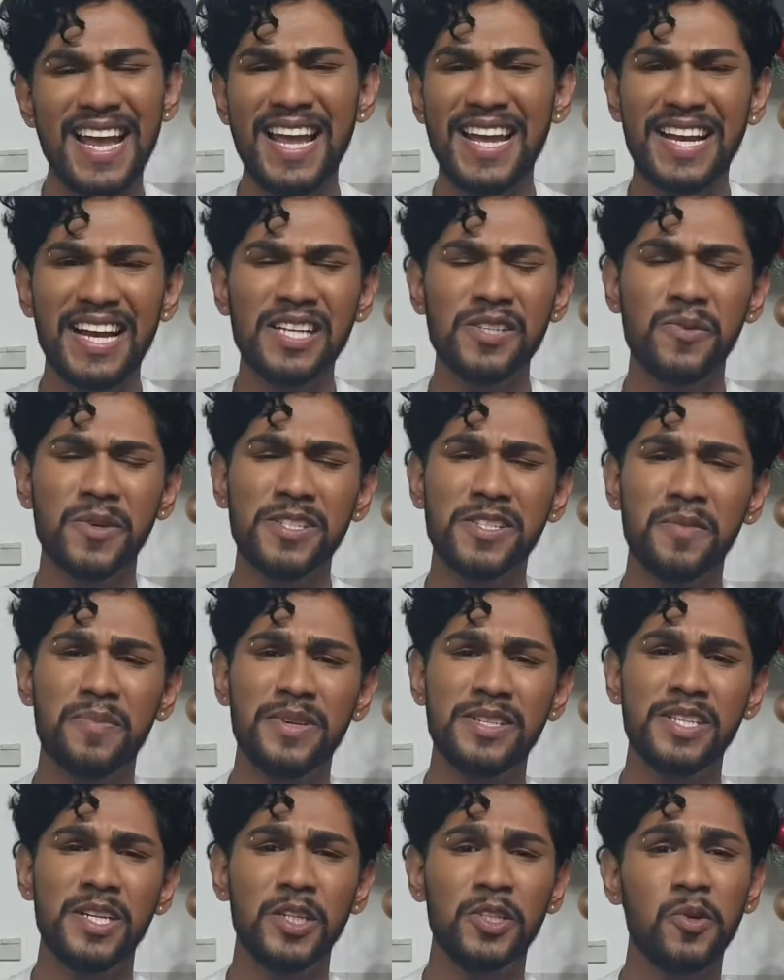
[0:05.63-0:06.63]
hey guys what's up
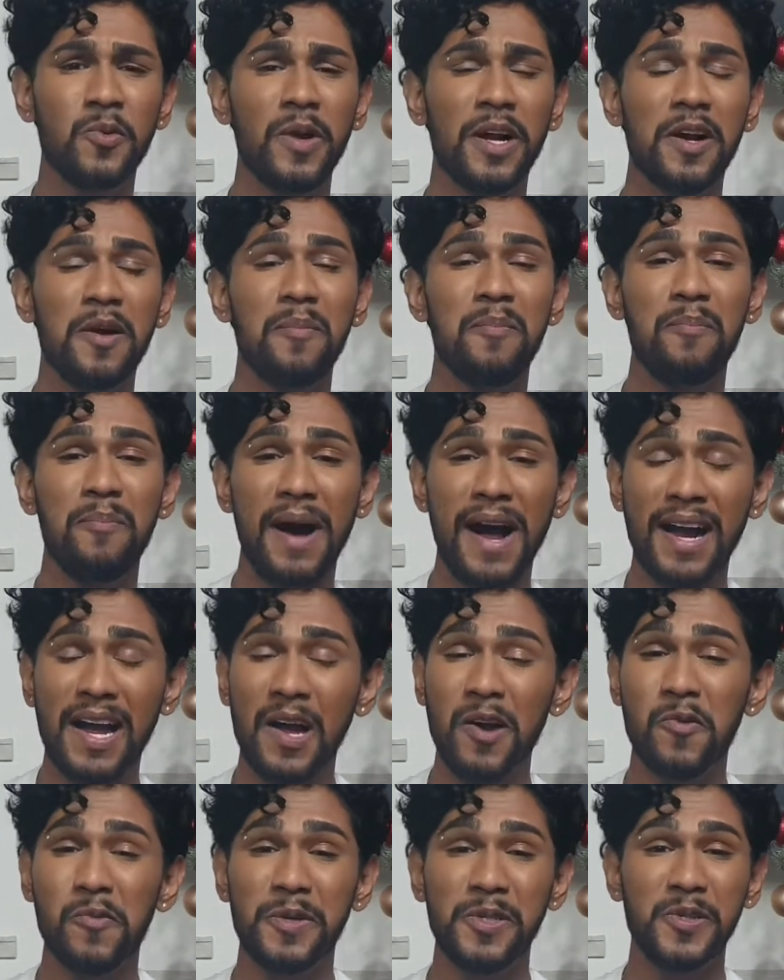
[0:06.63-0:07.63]
it's adrian welcome back
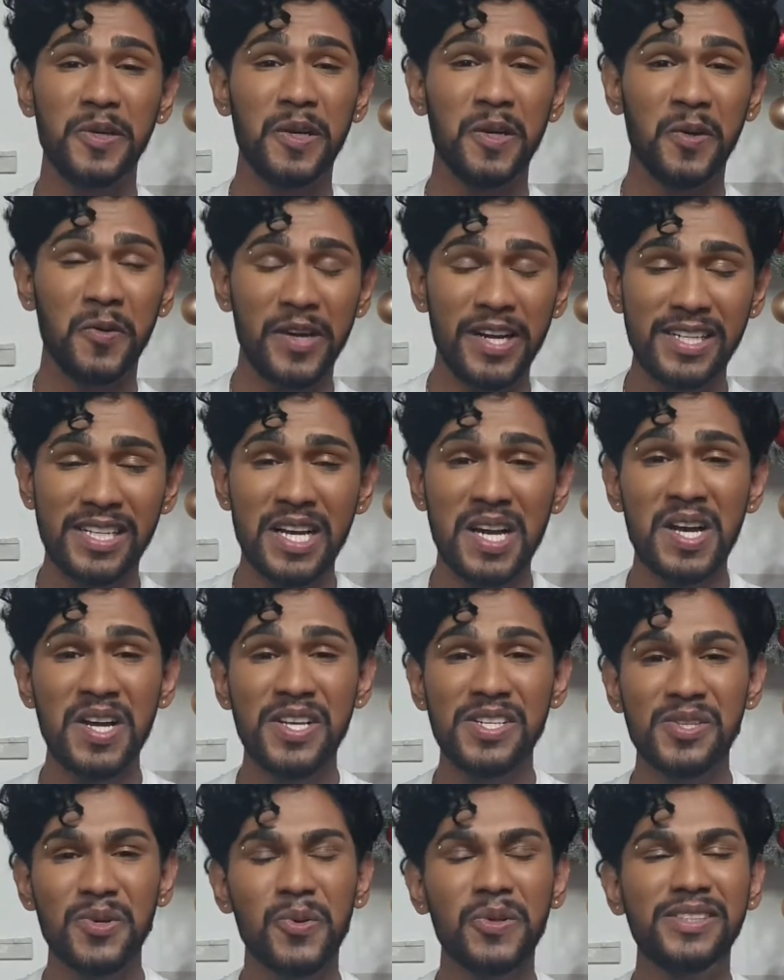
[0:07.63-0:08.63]
i hope you're doing great
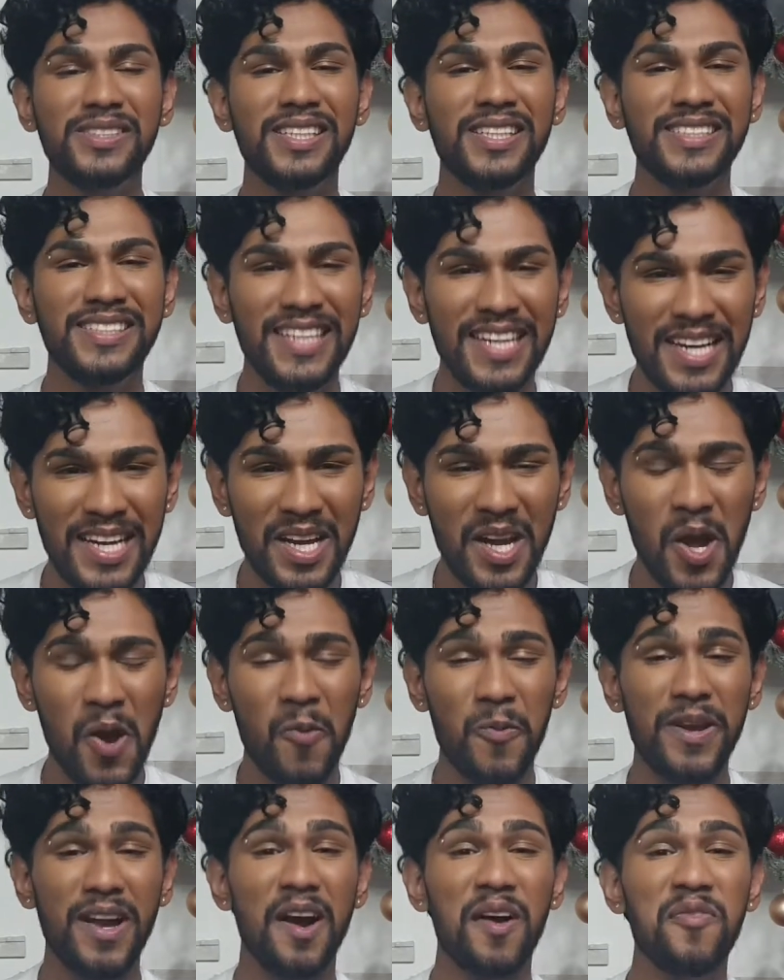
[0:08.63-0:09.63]
so today
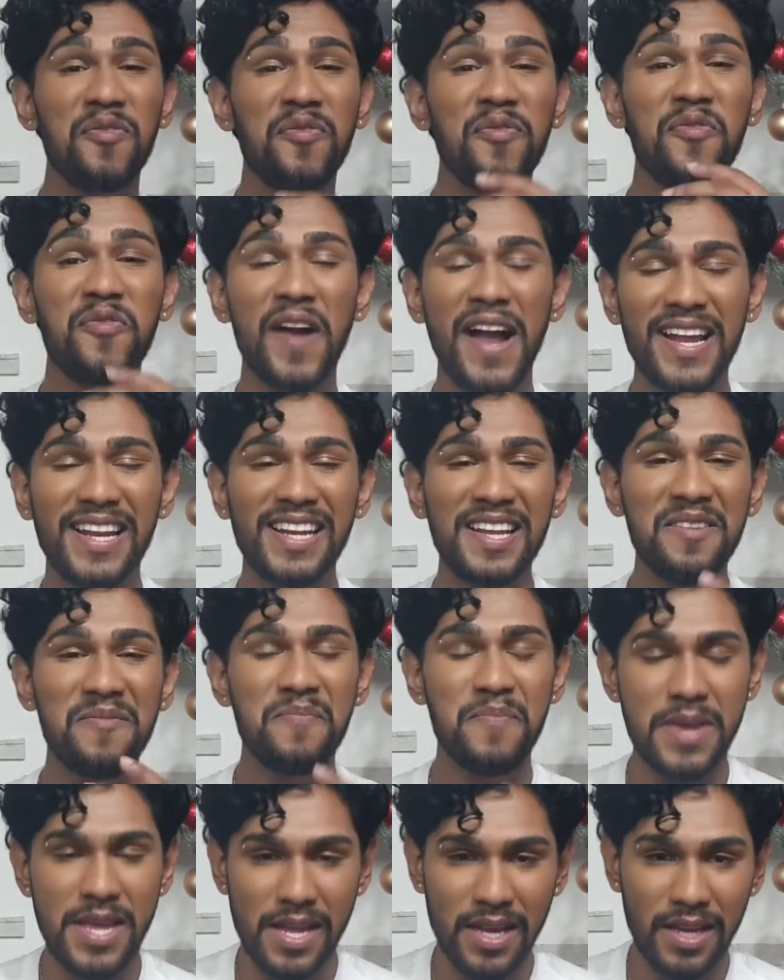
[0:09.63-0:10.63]
we are finally
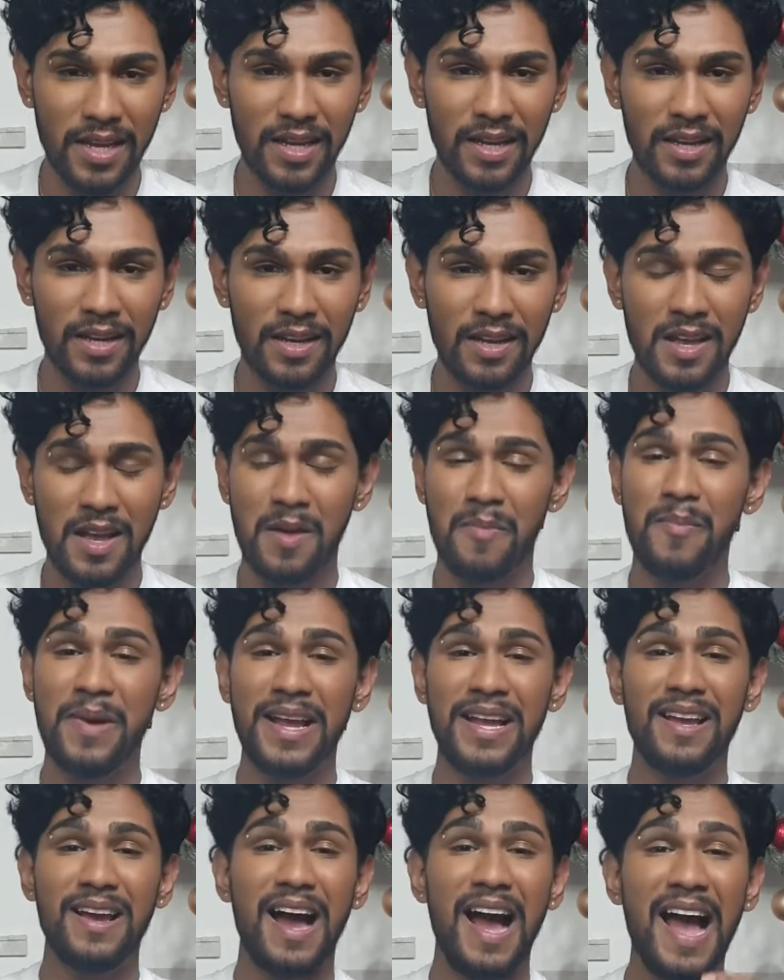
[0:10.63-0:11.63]
making
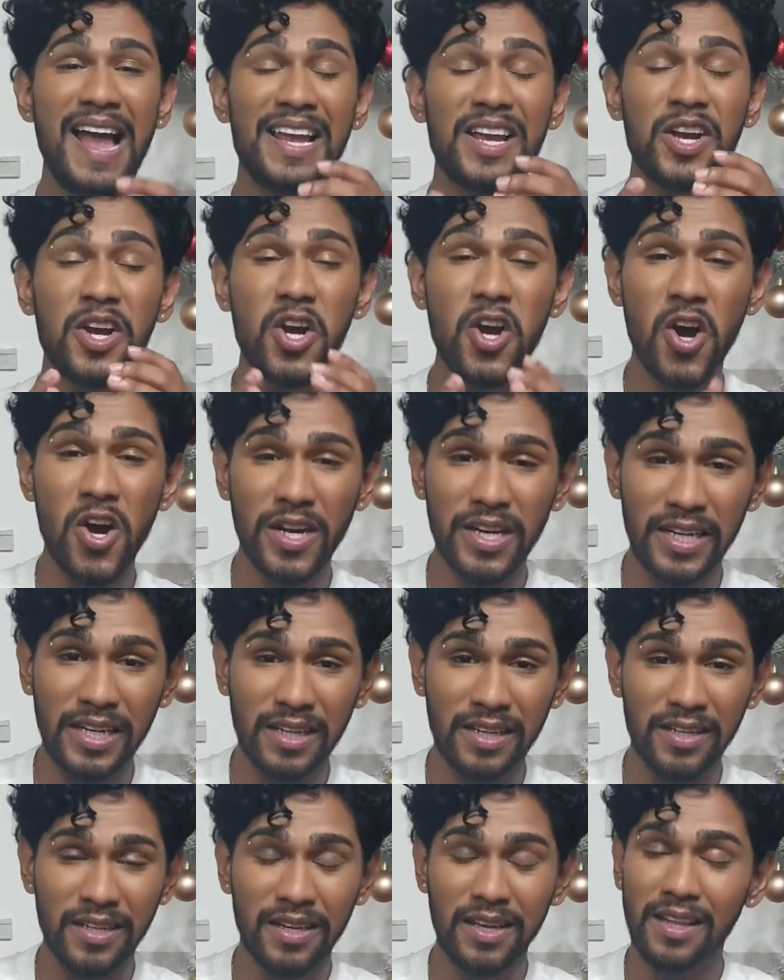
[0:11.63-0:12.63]
my
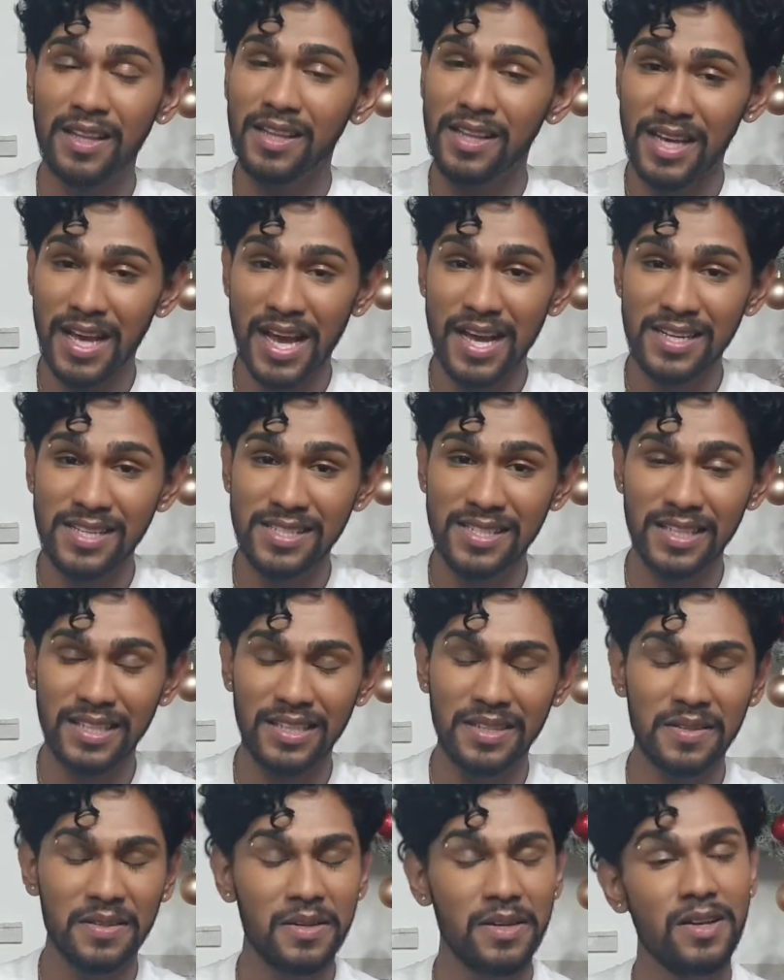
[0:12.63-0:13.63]
iconic there i
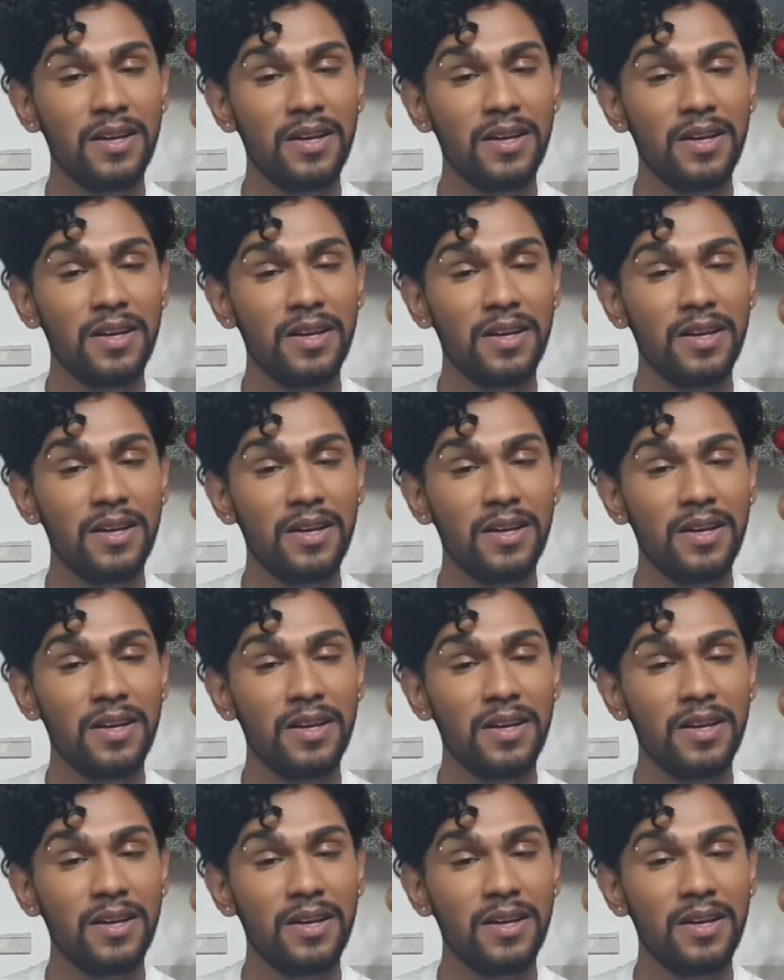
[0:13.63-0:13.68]
say